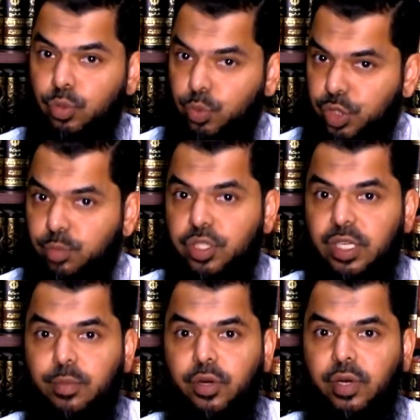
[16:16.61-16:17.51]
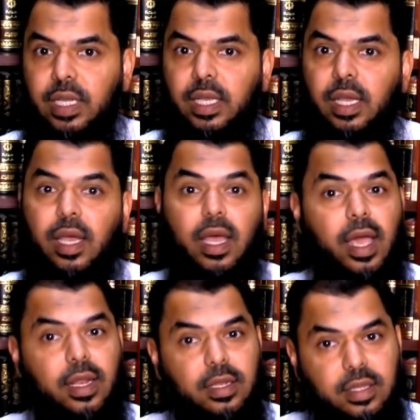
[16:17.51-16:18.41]
who was a Muslim already,
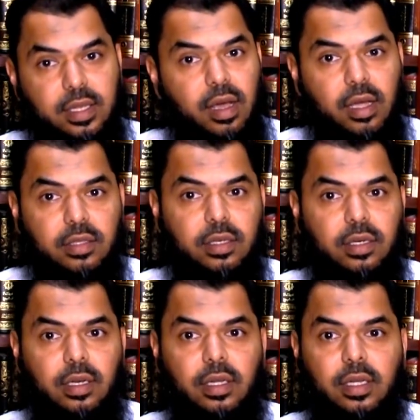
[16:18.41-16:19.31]
and the other,